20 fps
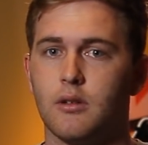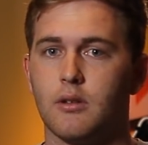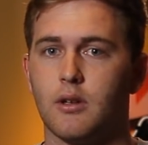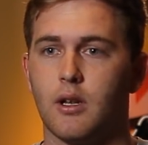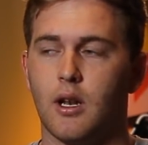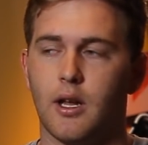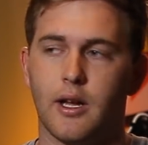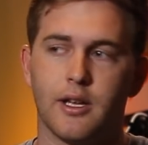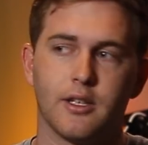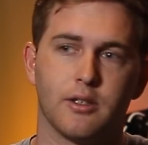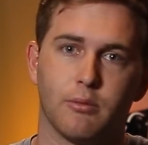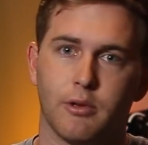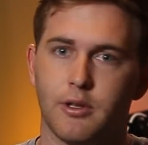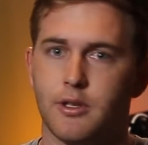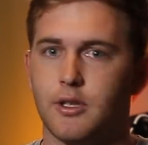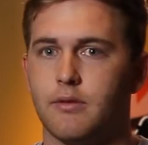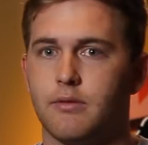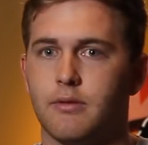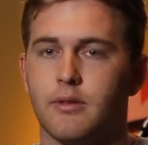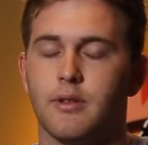clients want
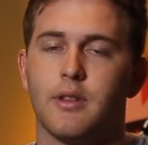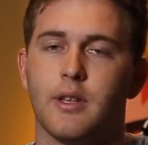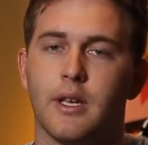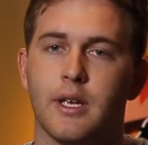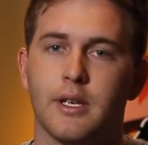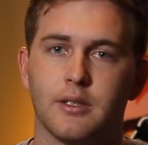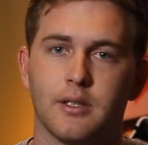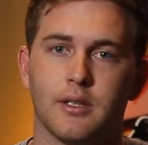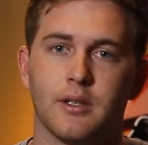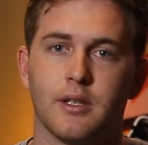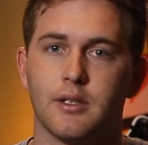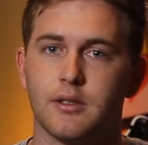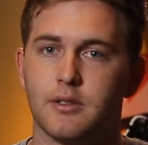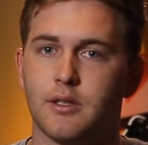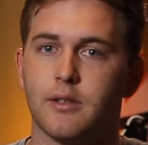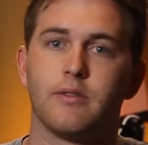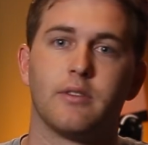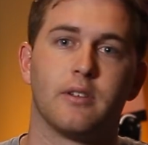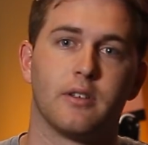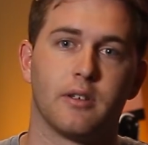different things and there's
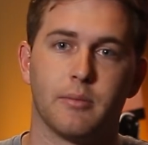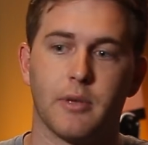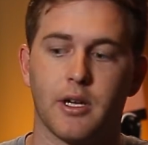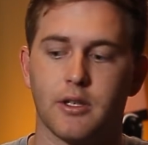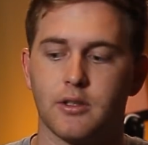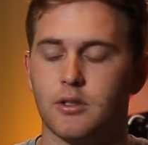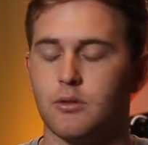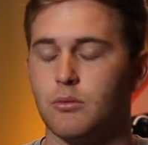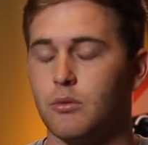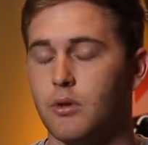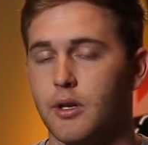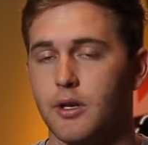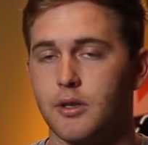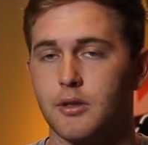different amounts of work.